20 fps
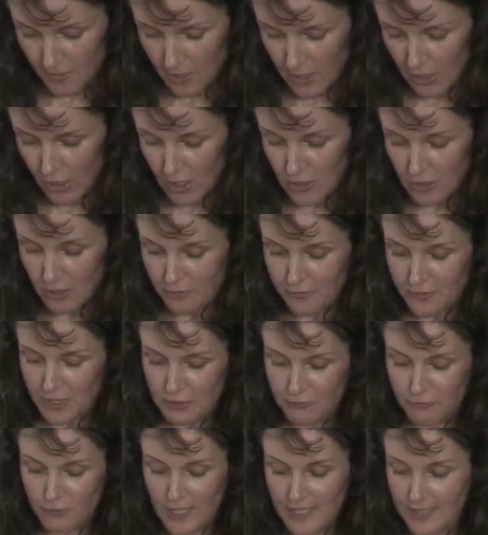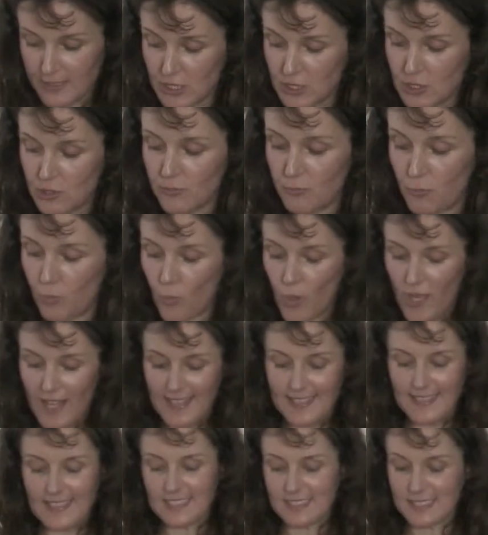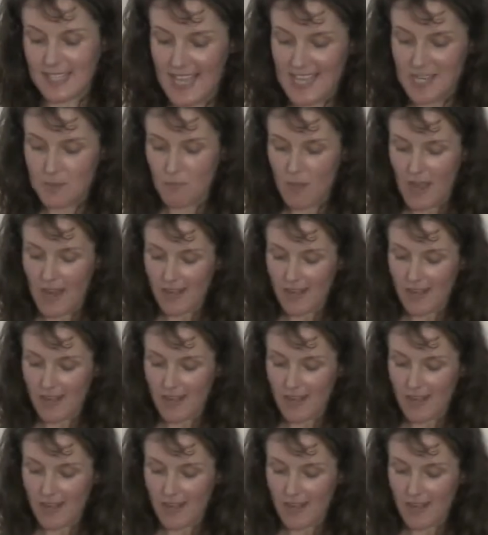A lot of different well-designed